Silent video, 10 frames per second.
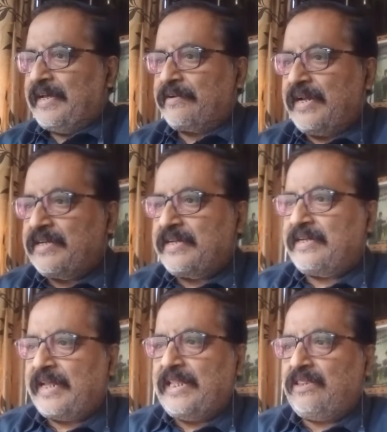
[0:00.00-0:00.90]

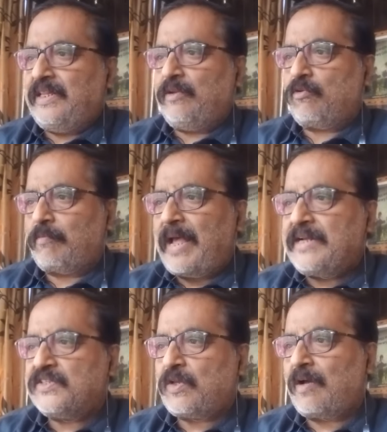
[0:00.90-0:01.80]
written in the
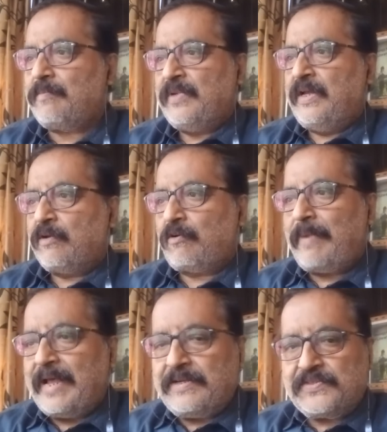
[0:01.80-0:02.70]
romance,
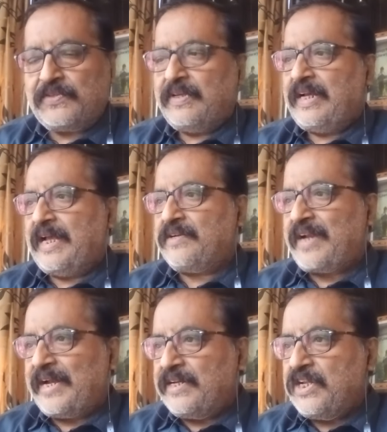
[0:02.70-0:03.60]
a
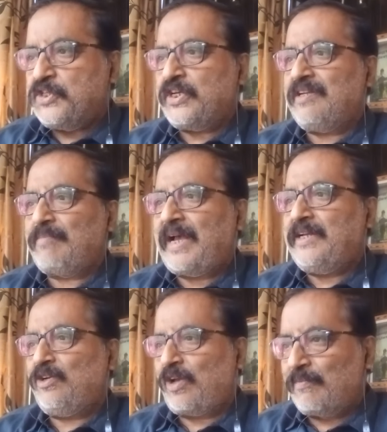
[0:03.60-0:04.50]
tradition by
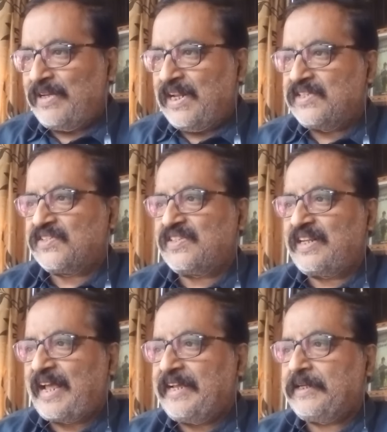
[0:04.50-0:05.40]
novelists
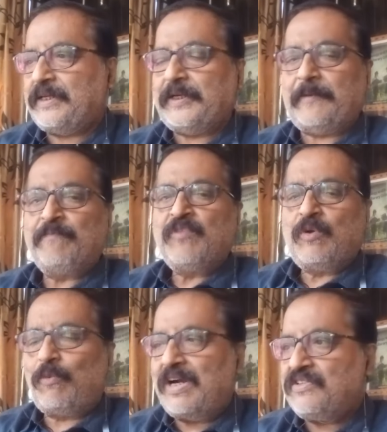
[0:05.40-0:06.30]
like
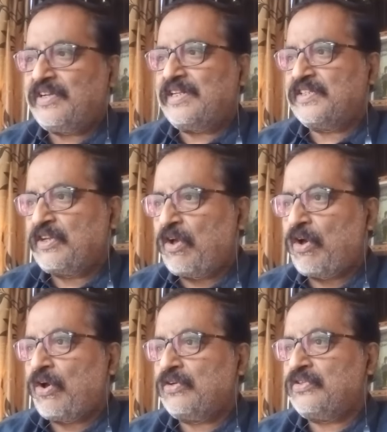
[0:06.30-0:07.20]
Walter
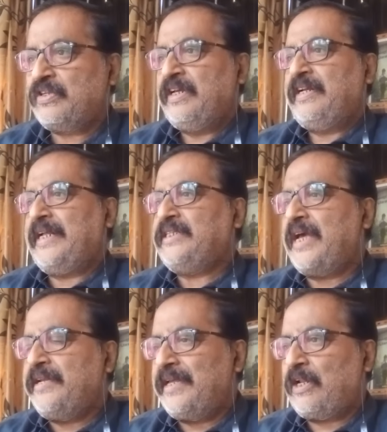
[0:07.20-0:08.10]
Scott,
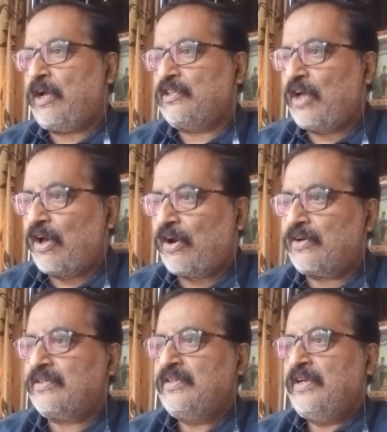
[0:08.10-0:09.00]
Nathaniel
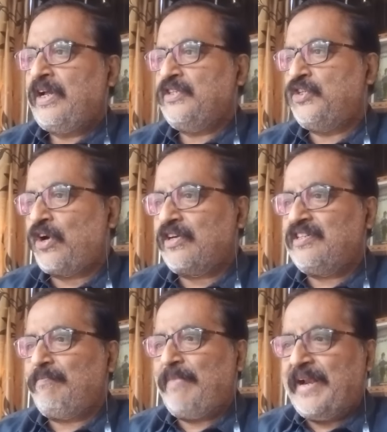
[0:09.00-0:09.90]
Hawthorne, George
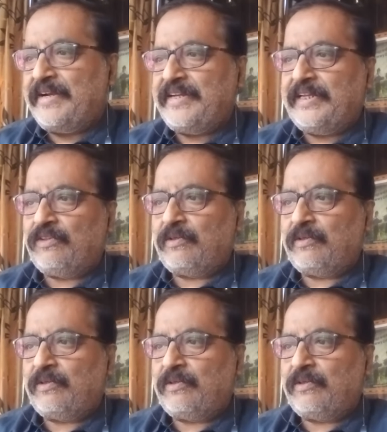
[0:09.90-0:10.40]
Meredith.